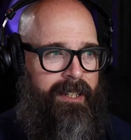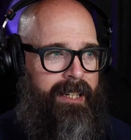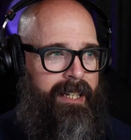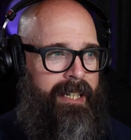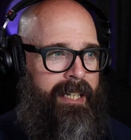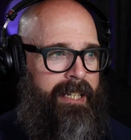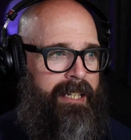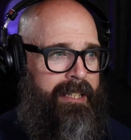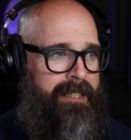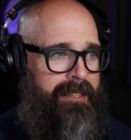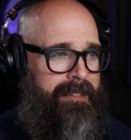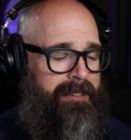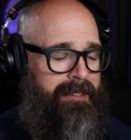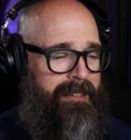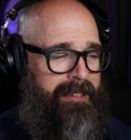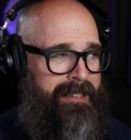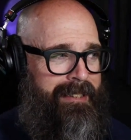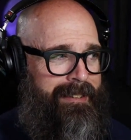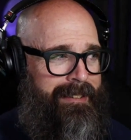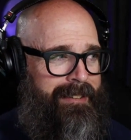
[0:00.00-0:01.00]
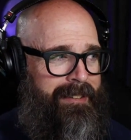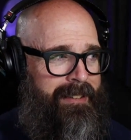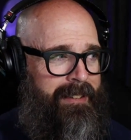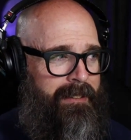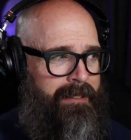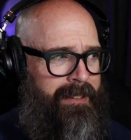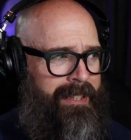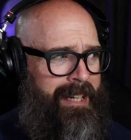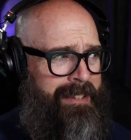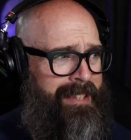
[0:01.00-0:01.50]
And
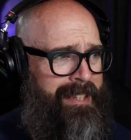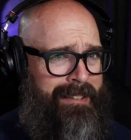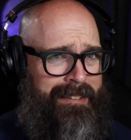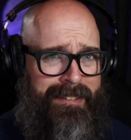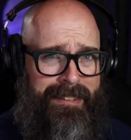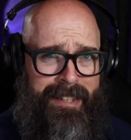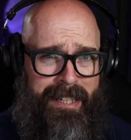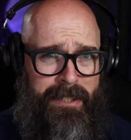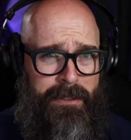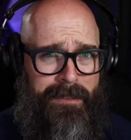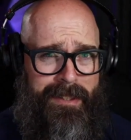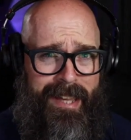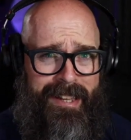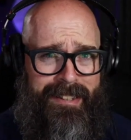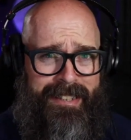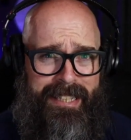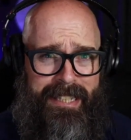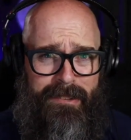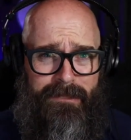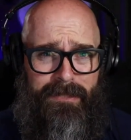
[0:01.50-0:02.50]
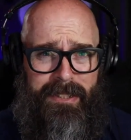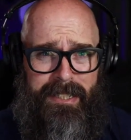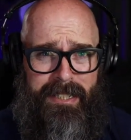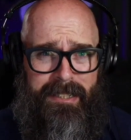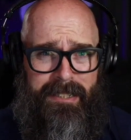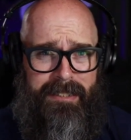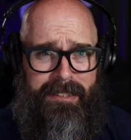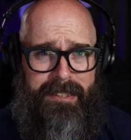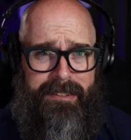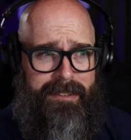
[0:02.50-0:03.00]
I think later that
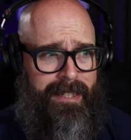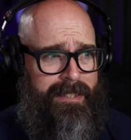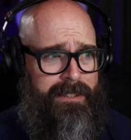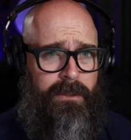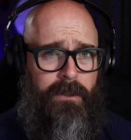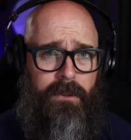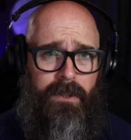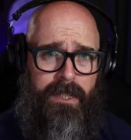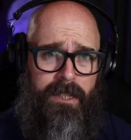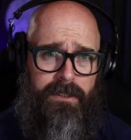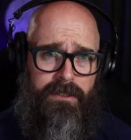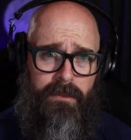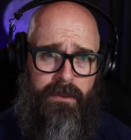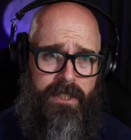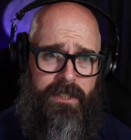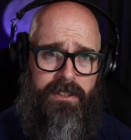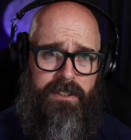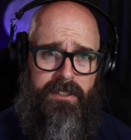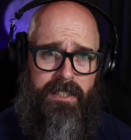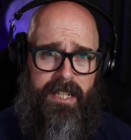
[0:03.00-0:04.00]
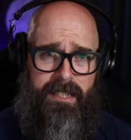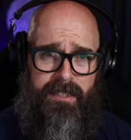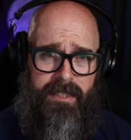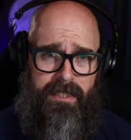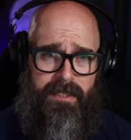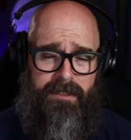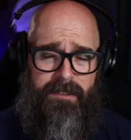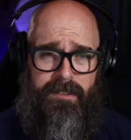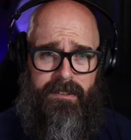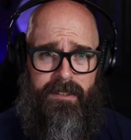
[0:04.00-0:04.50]
evening, he's like, ooh, here's, here's an
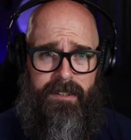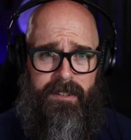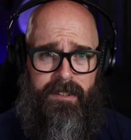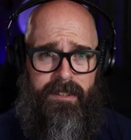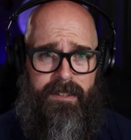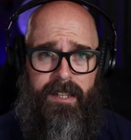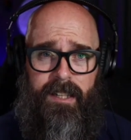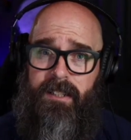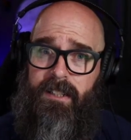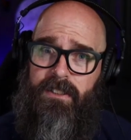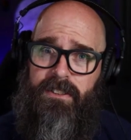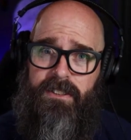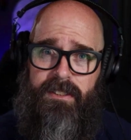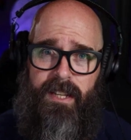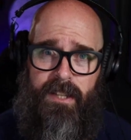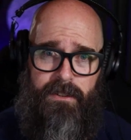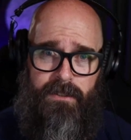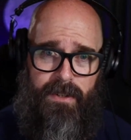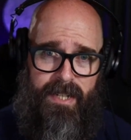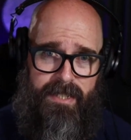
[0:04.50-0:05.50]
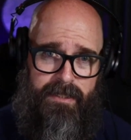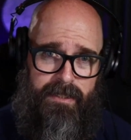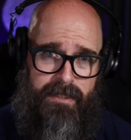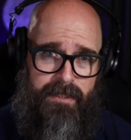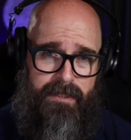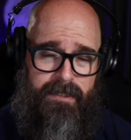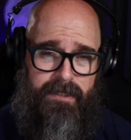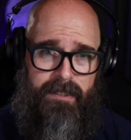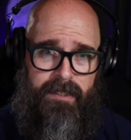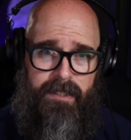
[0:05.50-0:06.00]
idea. And here's another
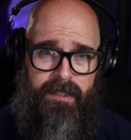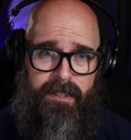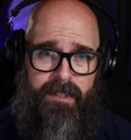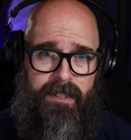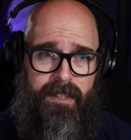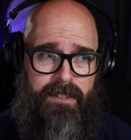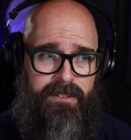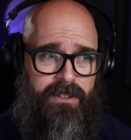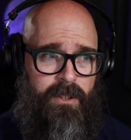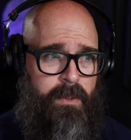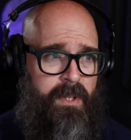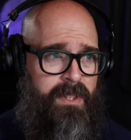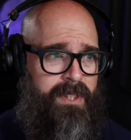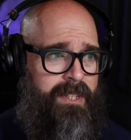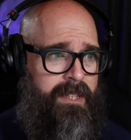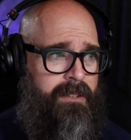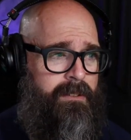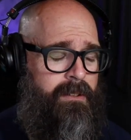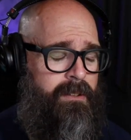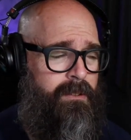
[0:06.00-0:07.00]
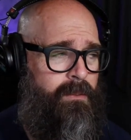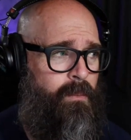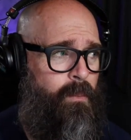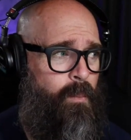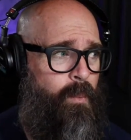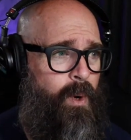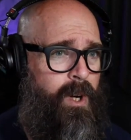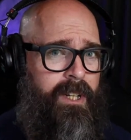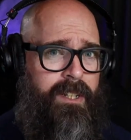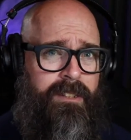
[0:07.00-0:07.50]
idea. And so within
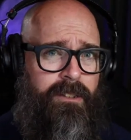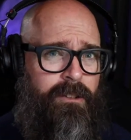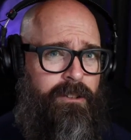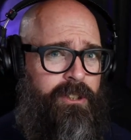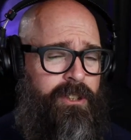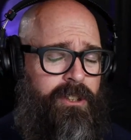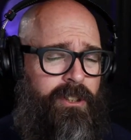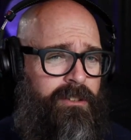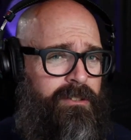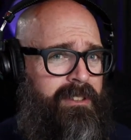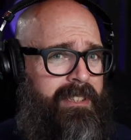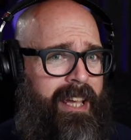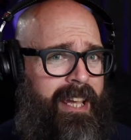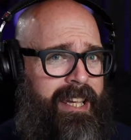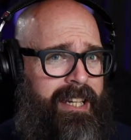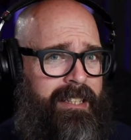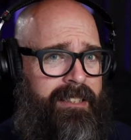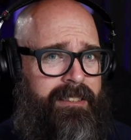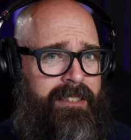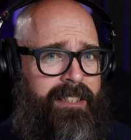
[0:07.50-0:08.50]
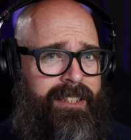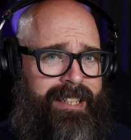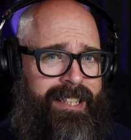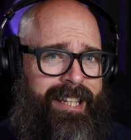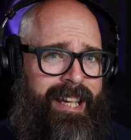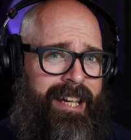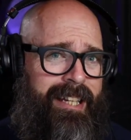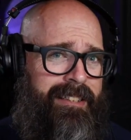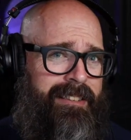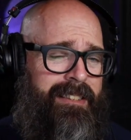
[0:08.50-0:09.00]
one or two days,
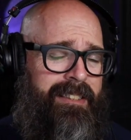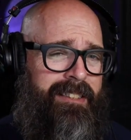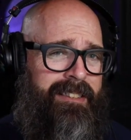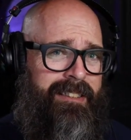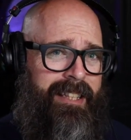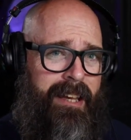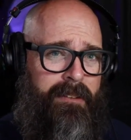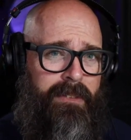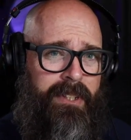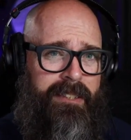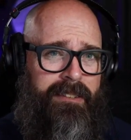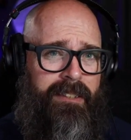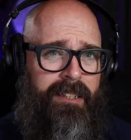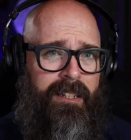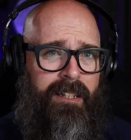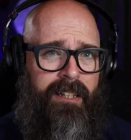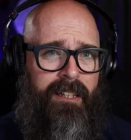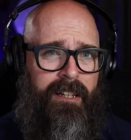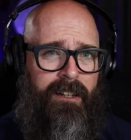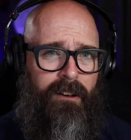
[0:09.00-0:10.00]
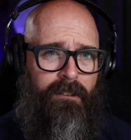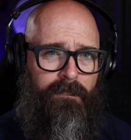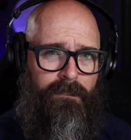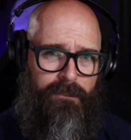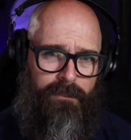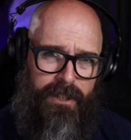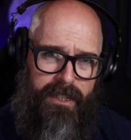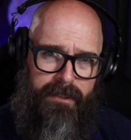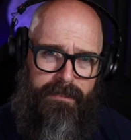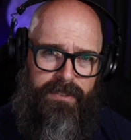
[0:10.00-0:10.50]
he had seven
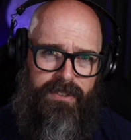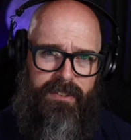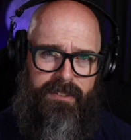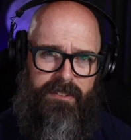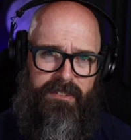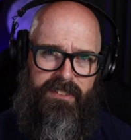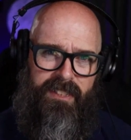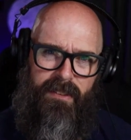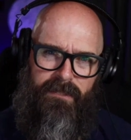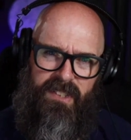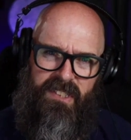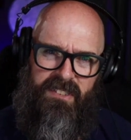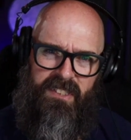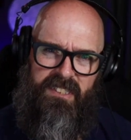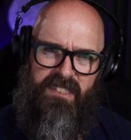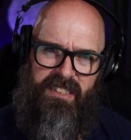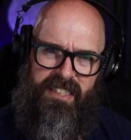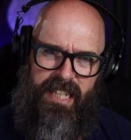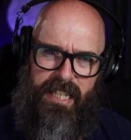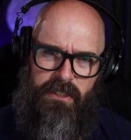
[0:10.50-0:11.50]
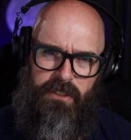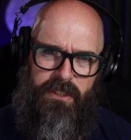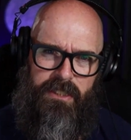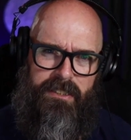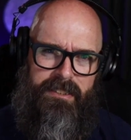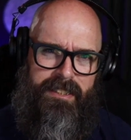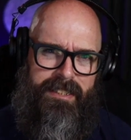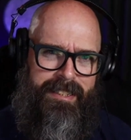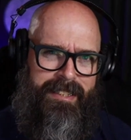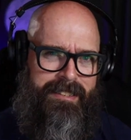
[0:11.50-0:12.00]
riffs, seven
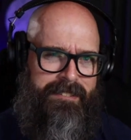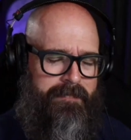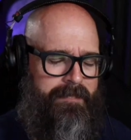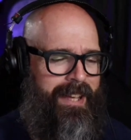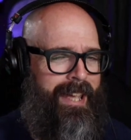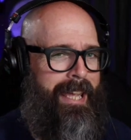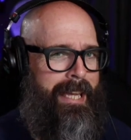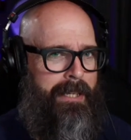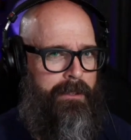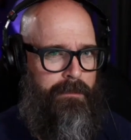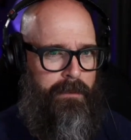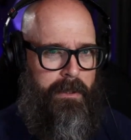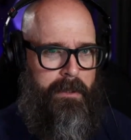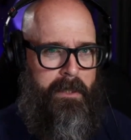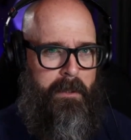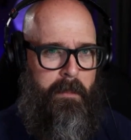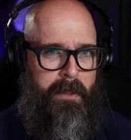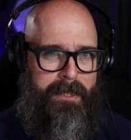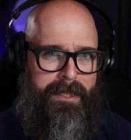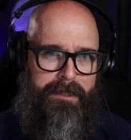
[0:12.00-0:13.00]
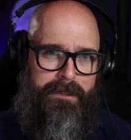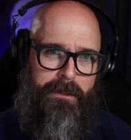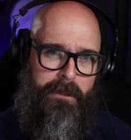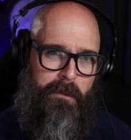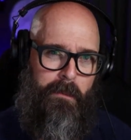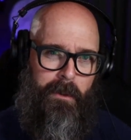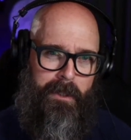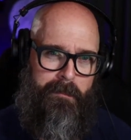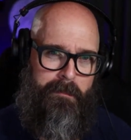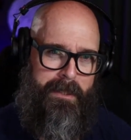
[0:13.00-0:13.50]
sketches. He eight really, but he
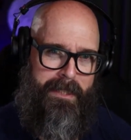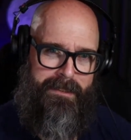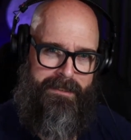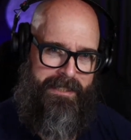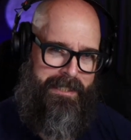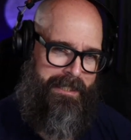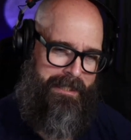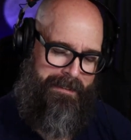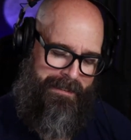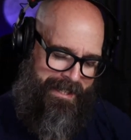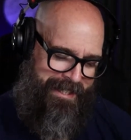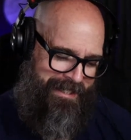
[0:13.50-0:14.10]
took one because he didn't